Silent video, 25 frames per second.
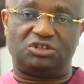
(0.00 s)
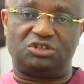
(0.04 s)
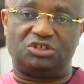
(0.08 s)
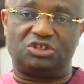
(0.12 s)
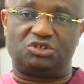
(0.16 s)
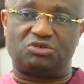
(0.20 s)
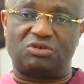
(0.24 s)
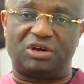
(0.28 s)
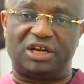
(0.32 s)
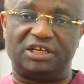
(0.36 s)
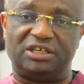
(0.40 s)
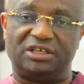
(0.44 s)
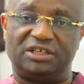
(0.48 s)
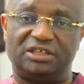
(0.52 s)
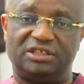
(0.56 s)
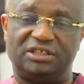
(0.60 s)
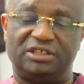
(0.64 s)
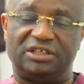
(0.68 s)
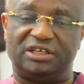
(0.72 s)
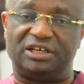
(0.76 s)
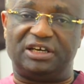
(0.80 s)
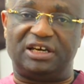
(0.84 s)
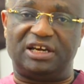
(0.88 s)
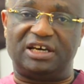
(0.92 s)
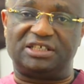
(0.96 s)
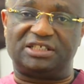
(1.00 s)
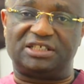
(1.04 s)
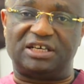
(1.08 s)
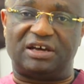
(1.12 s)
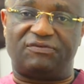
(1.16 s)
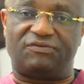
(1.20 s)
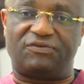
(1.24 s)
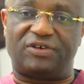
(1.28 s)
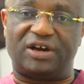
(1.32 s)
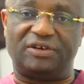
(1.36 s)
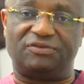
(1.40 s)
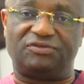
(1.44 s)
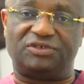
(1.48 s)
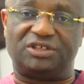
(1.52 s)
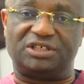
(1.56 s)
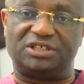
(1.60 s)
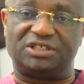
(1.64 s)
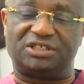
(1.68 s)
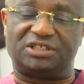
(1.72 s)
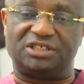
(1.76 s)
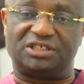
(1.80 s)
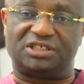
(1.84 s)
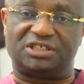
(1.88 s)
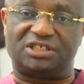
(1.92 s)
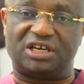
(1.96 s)
usually in less than 5
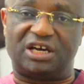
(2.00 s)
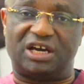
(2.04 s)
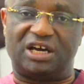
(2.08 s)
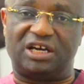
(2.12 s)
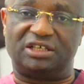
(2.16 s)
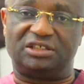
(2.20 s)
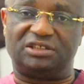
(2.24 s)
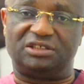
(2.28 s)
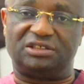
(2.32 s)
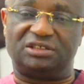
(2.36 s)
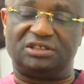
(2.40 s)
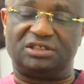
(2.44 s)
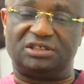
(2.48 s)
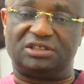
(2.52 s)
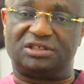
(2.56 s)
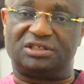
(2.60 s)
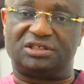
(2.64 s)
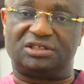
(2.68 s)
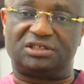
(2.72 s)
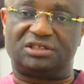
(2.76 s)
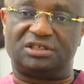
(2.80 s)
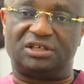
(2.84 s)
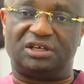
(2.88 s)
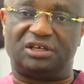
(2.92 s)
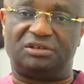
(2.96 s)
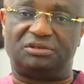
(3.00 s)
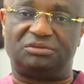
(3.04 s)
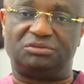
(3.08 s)
days, the child is